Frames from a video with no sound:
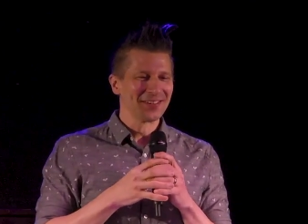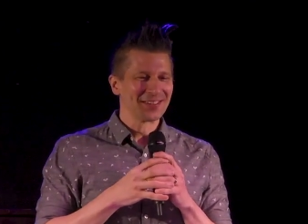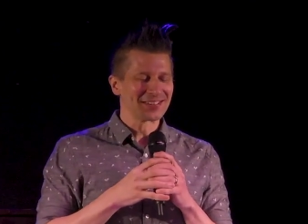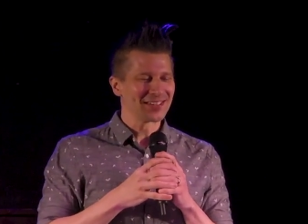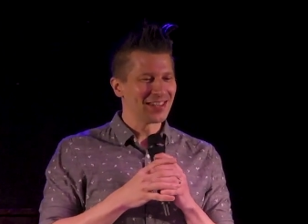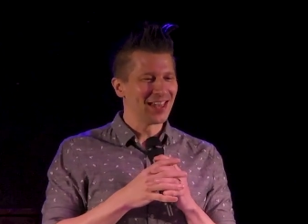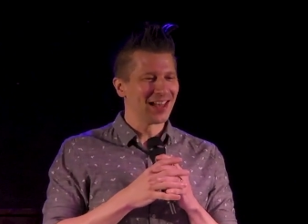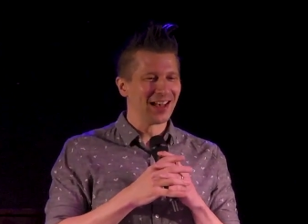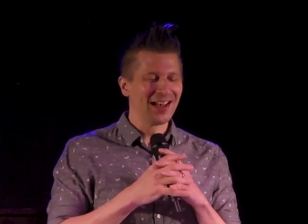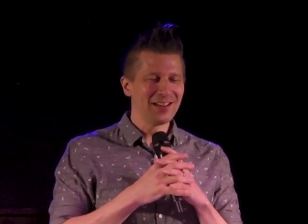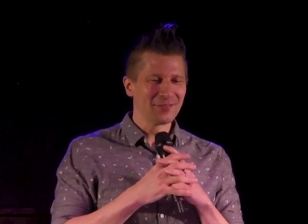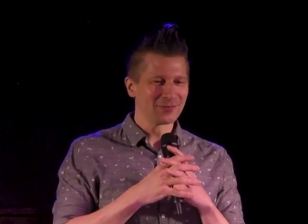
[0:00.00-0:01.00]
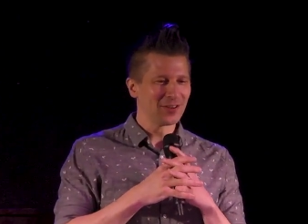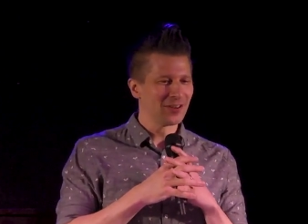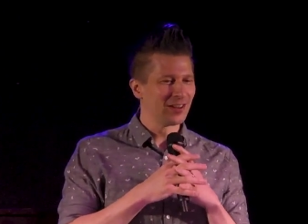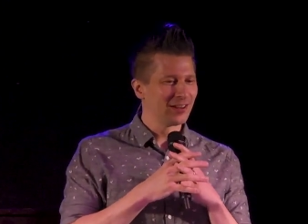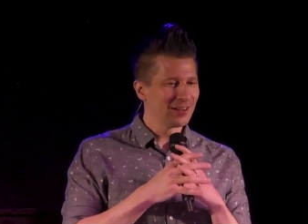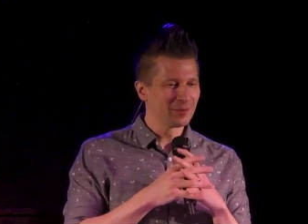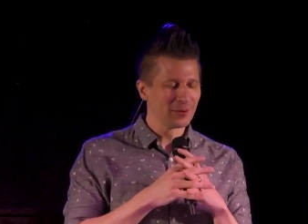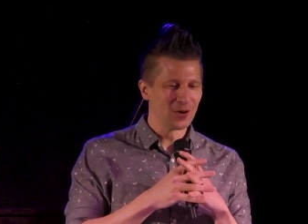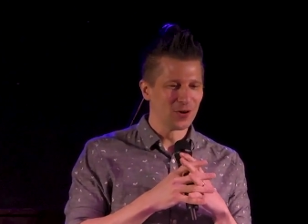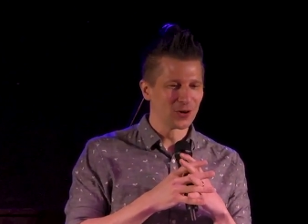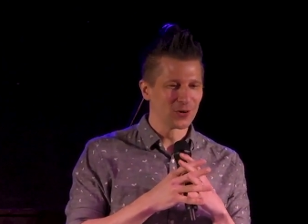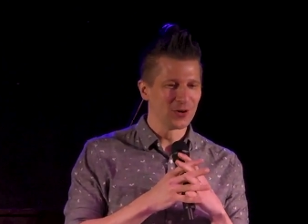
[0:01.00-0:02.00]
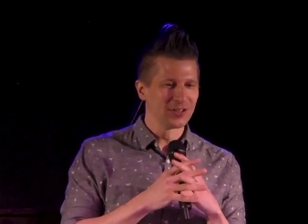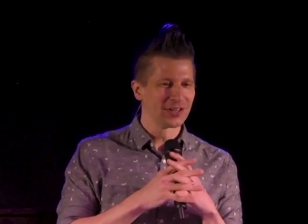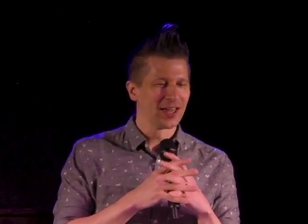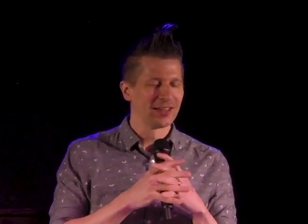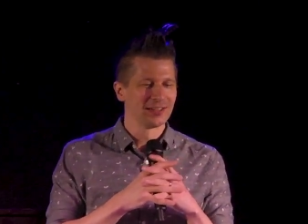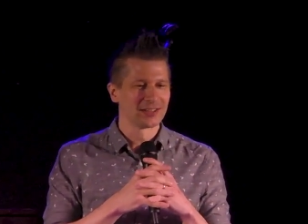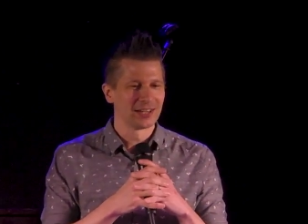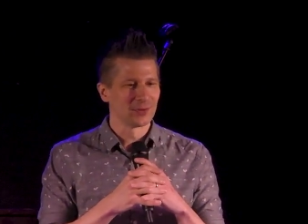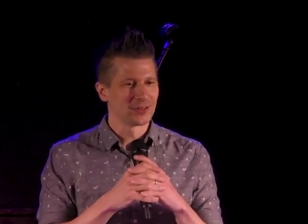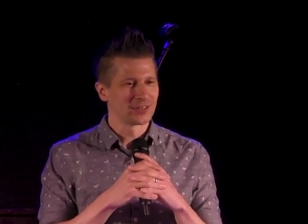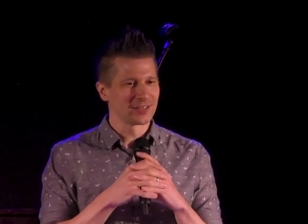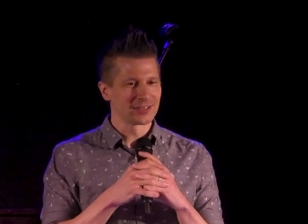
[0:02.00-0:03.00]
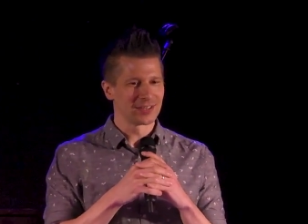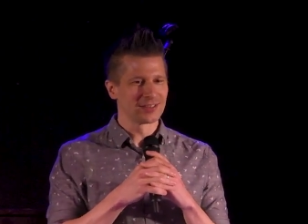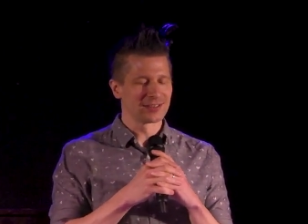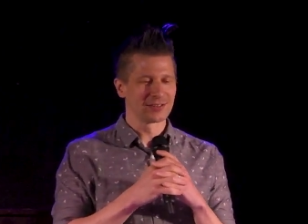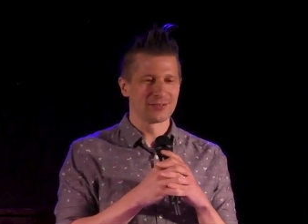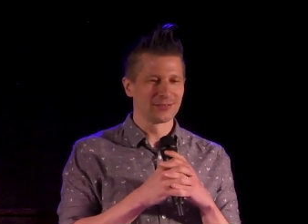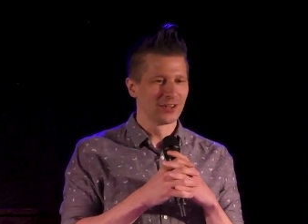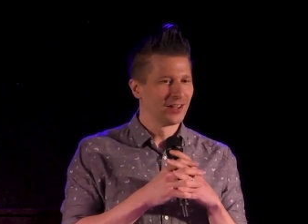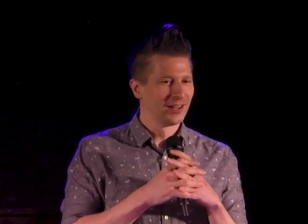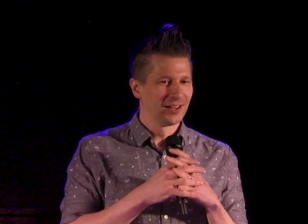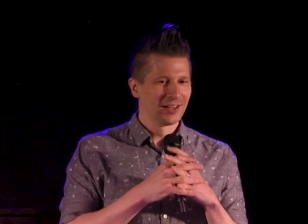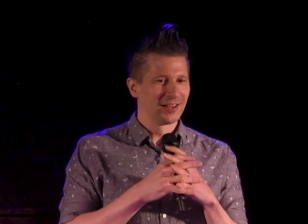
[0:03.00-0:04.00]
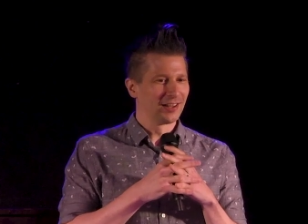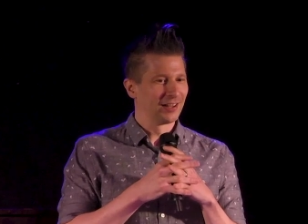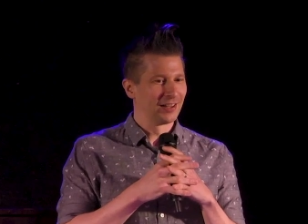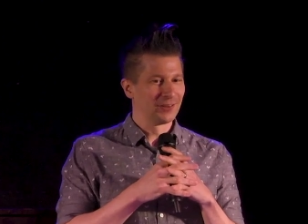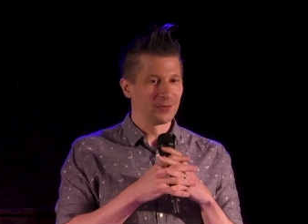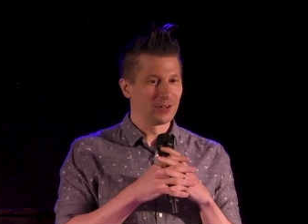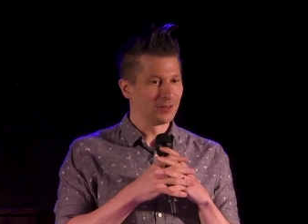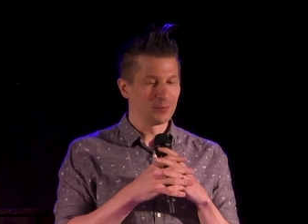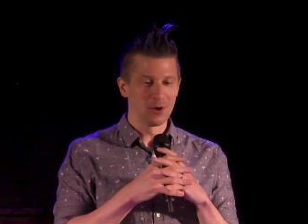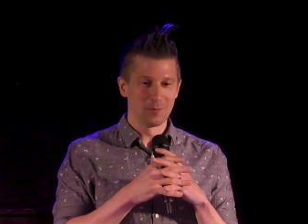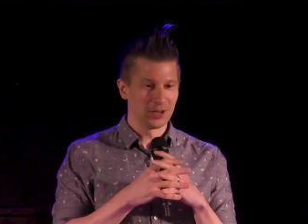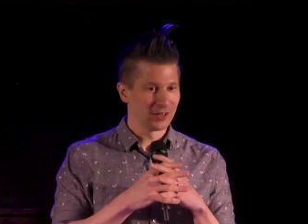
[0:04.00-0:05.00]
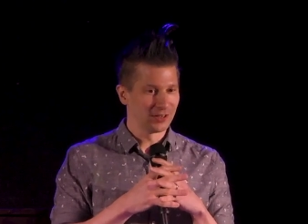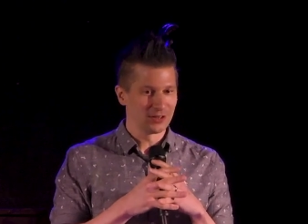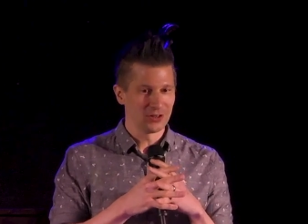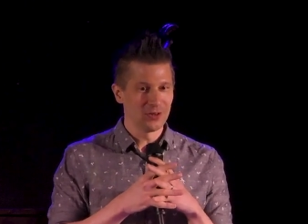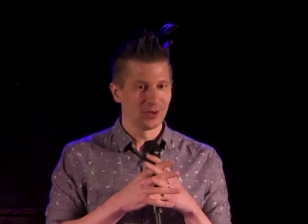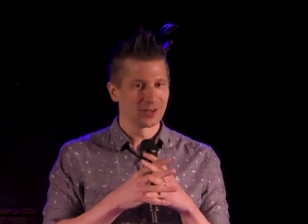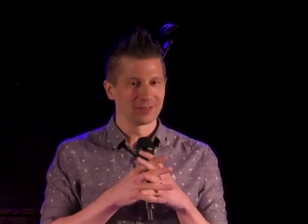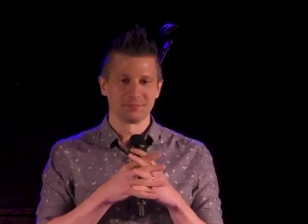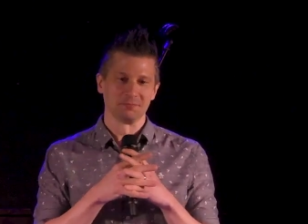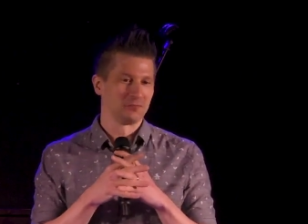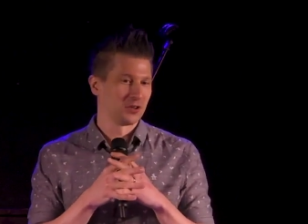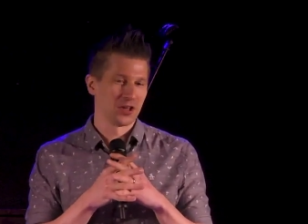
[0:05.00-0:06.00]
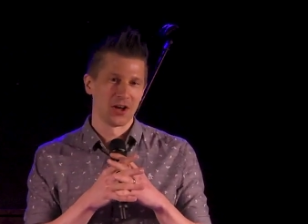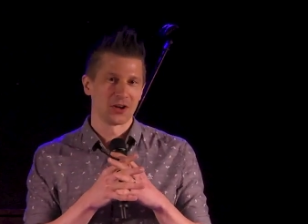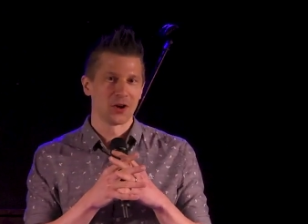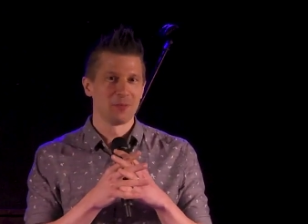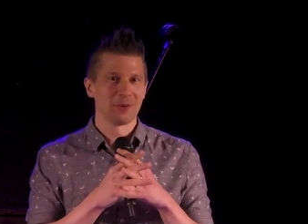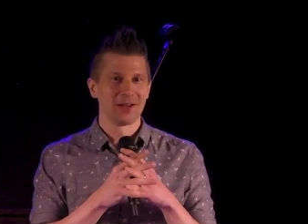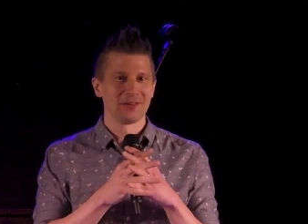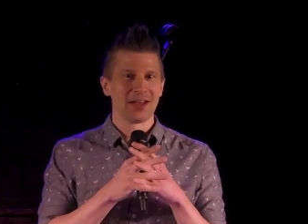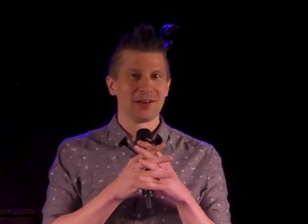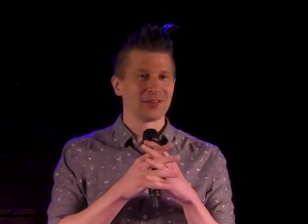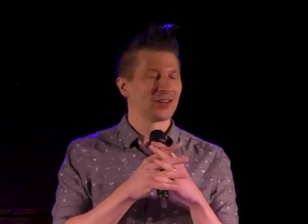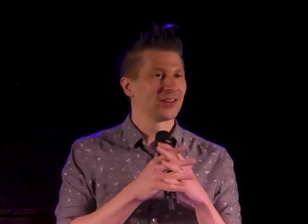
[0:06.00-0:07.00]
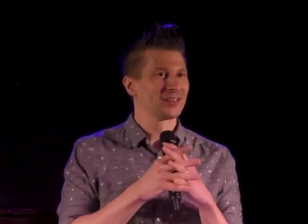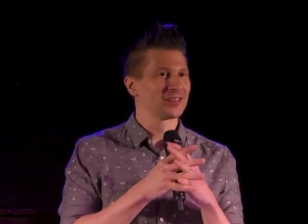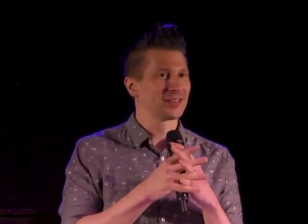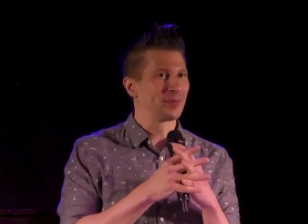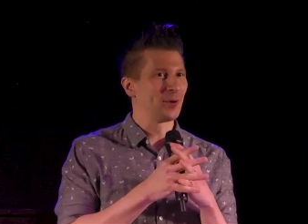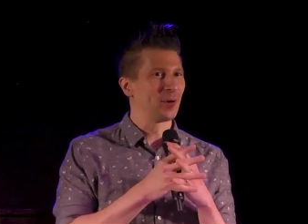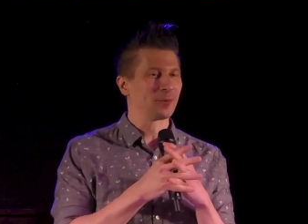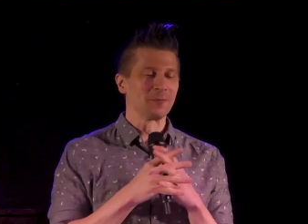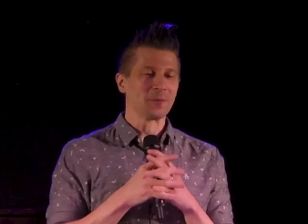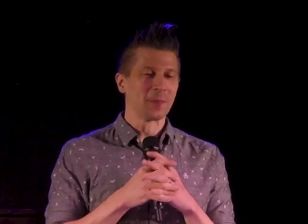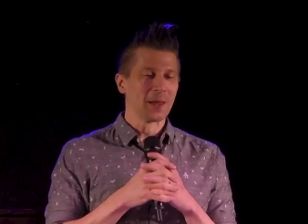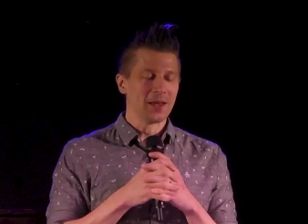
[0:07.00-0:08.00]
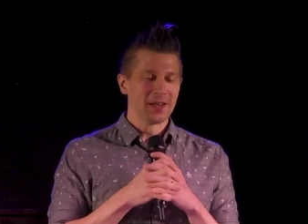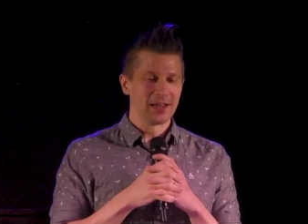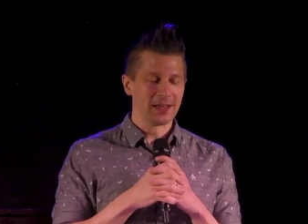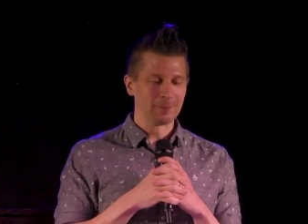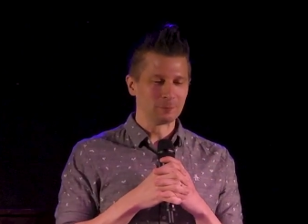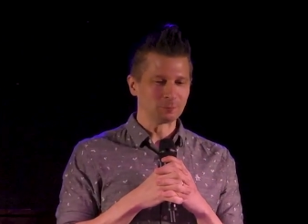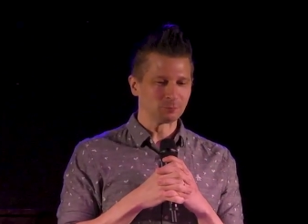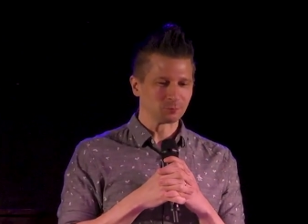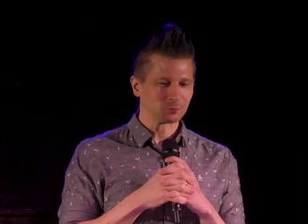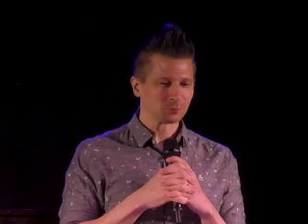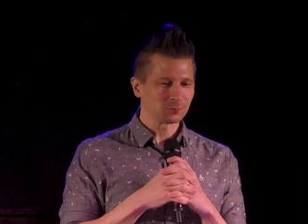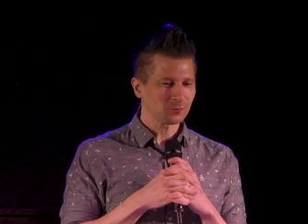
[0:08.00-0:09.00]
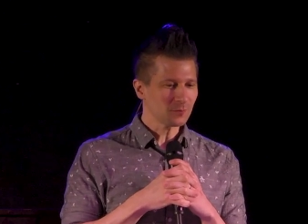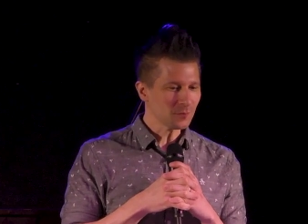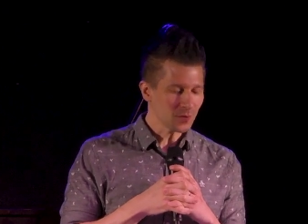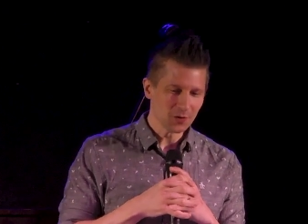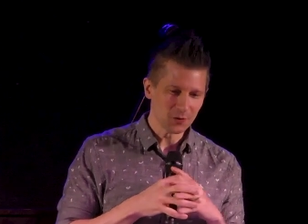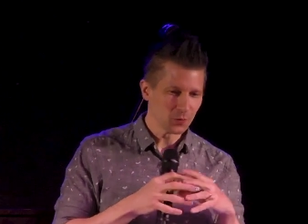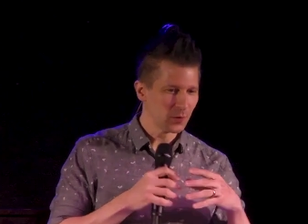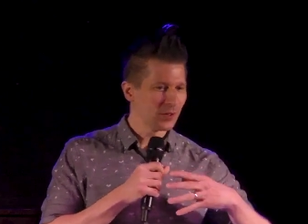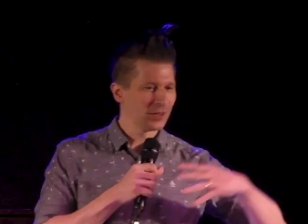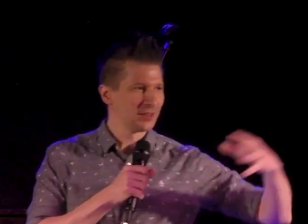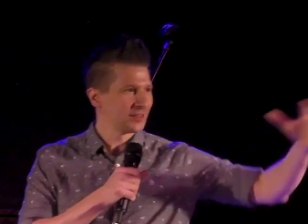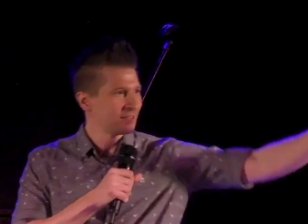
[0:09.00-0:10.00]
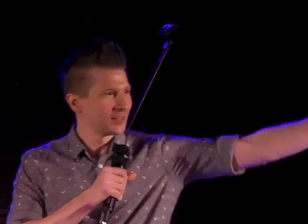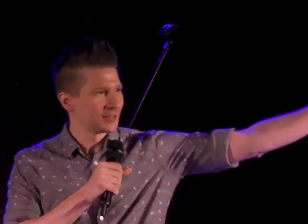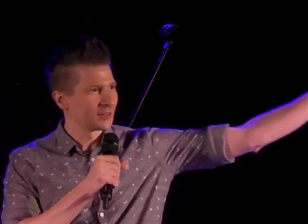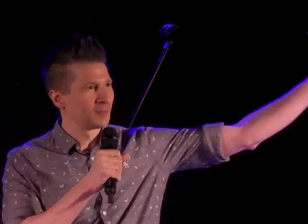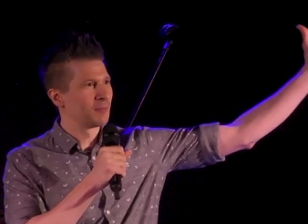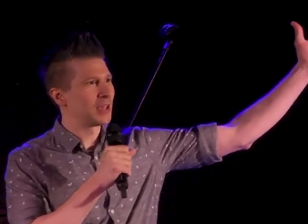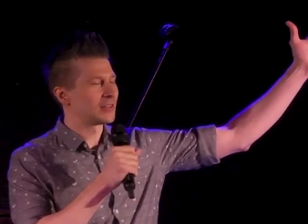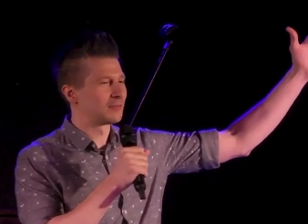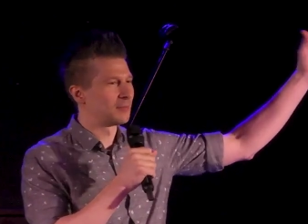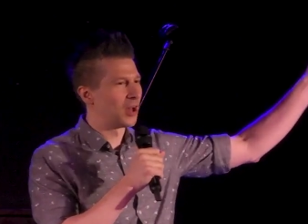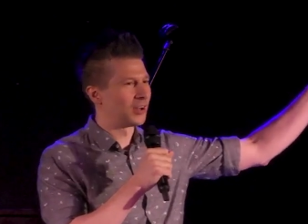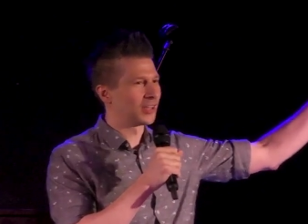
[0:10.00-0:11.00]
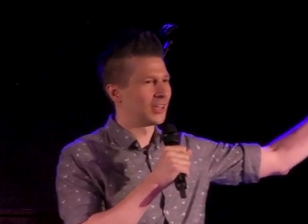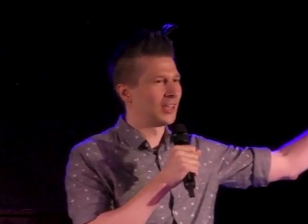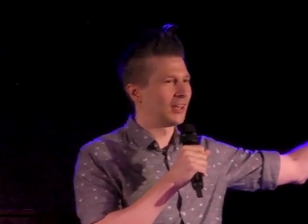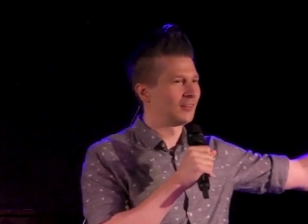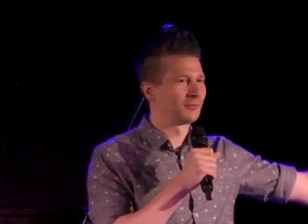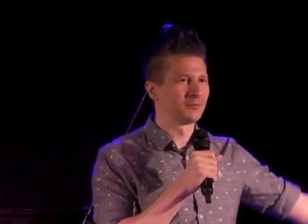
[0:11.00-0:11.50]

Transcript: So yeah, I felt a little bit awkward, and it was this sense of, well, what am I going to do? I can't cop out now. I've got to step up. So we went into this massive marquee.